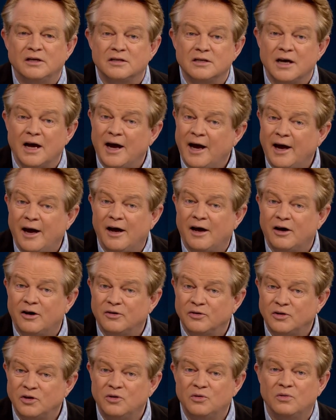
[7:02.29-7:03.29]
to
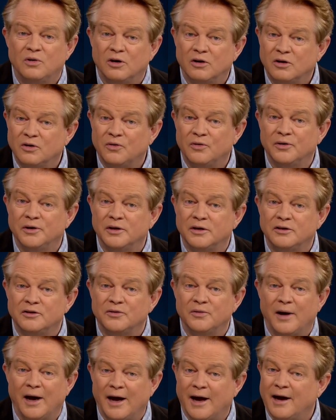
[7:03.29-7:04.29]
how you are going
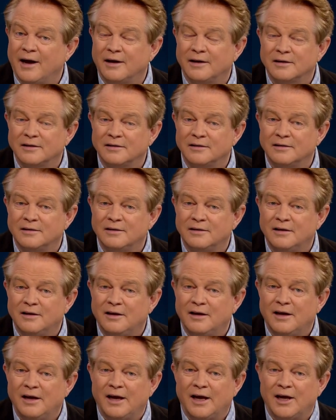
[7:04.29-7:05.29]
to act.
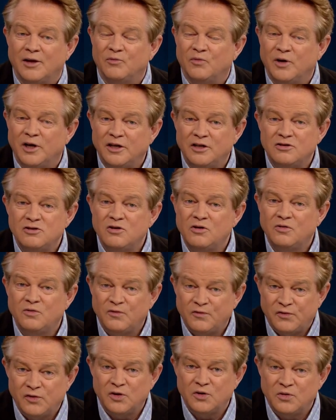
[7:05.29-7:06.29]
And when
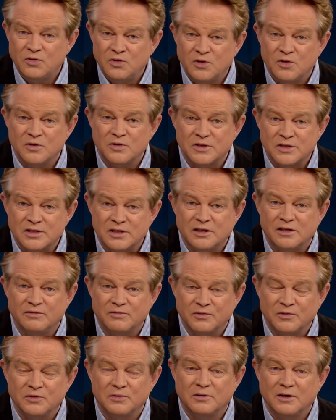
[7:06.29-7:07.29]
you view yourself
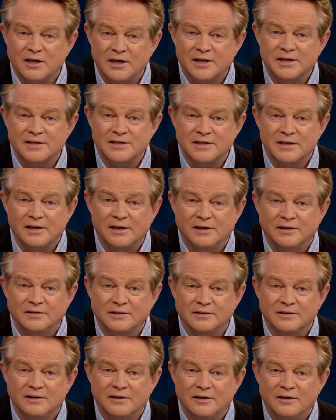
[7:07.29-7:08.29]
through God's
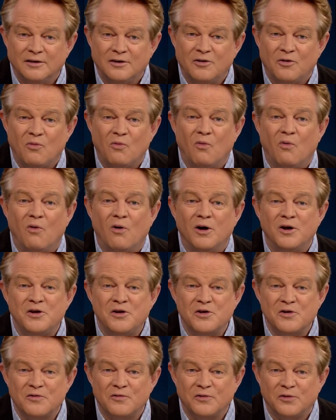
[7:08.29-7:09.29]
eyes,
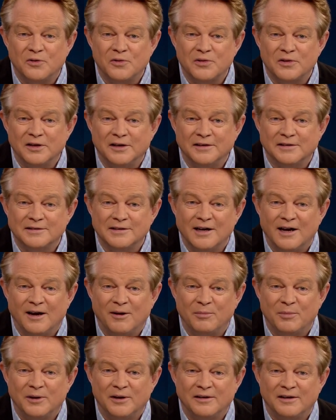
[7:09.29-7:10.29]
wonderful things
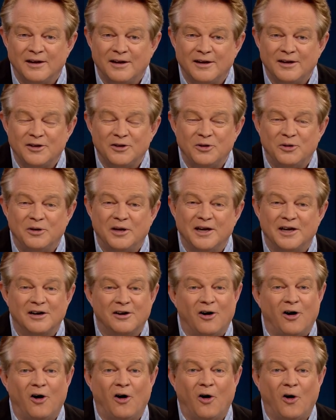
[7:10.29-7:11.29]
happen. You get a
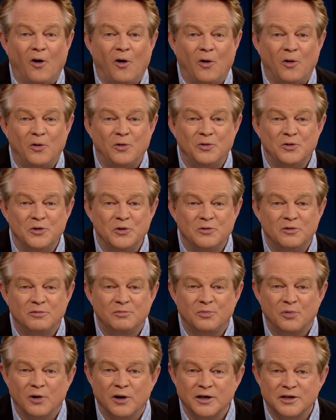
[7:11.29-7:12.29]
whole new
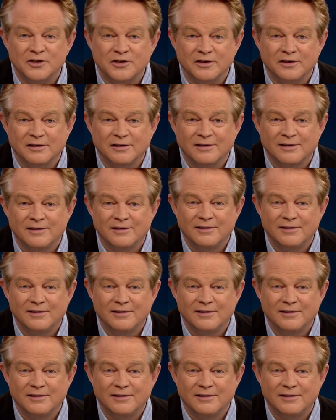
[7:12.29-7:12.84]
impression.